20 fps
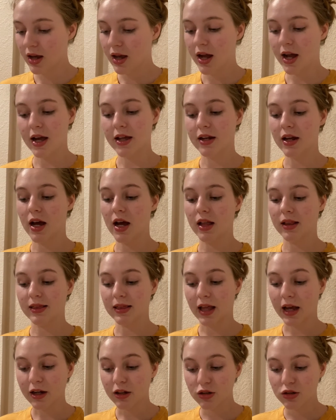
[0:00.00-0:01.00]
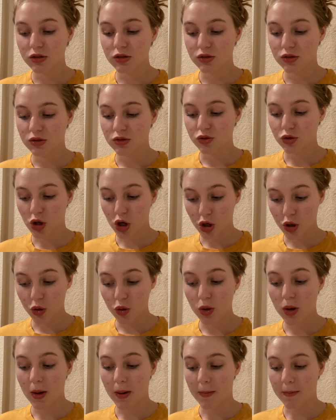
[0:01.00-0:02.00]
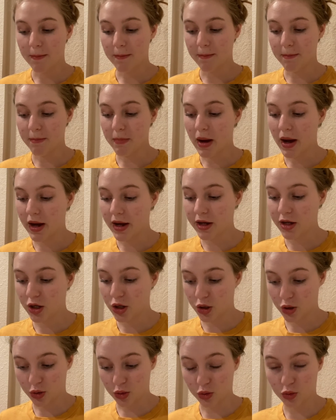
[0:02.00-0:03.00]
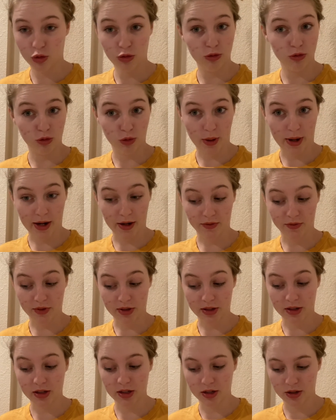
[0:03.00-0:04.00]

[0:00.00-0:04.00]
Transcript: an electromyographic